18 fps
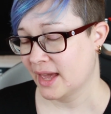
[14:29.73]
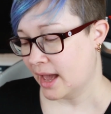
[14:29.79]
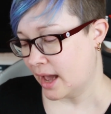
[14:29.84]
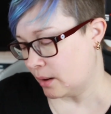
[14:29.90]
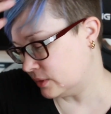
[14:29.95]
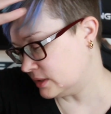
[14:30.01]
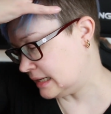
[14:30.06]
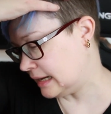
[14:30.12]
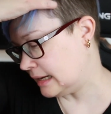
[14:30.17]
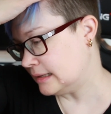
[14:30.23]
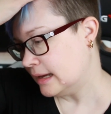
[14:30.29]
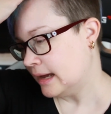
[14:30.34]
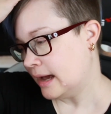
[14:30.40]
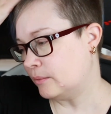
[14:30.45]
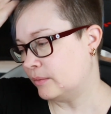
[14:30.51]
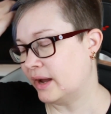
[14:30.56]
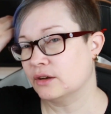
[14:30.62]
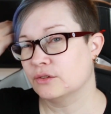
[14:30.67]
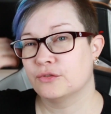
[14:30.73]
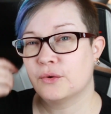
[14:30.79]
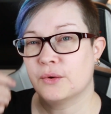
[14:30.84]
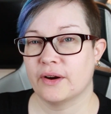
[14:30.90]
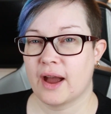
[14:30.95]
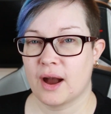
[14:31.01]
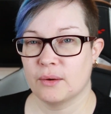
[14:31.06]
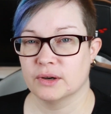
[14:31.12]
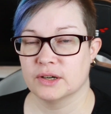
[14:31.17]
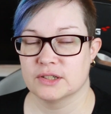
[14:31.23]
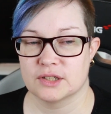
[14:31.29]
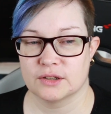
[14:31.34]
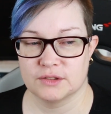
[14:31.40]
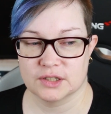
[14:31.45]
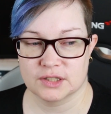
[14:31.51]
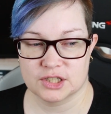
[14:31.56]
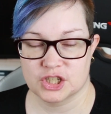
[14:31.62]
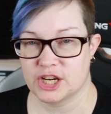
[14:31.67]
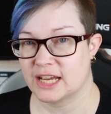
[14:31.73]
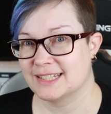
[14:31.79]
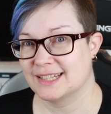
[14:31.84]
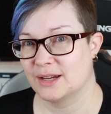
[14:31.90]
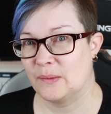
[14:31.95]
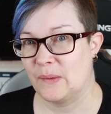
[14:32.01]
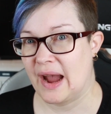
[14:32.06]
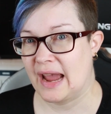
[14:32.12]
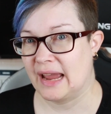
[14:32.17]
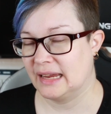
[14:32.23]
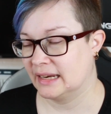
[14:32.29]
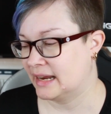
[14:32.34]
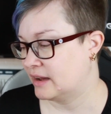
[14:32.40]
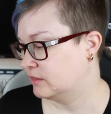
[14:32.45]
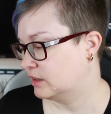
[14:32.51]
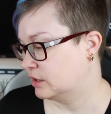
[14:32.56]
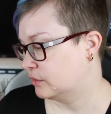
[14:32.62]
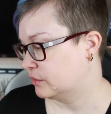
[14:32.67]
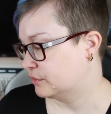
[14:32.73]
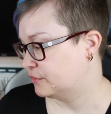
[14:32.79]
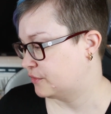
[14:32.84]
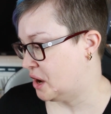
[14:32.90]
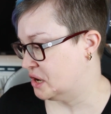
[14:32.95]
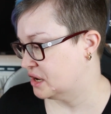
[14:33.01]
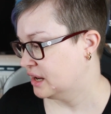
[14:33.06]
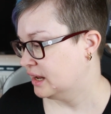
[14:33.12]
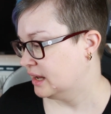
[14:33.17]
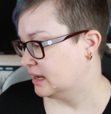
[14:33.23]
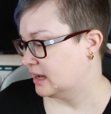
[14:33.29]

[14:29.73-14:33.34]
And we did, and we had 4 hours of just chatting away and having a lot of fun.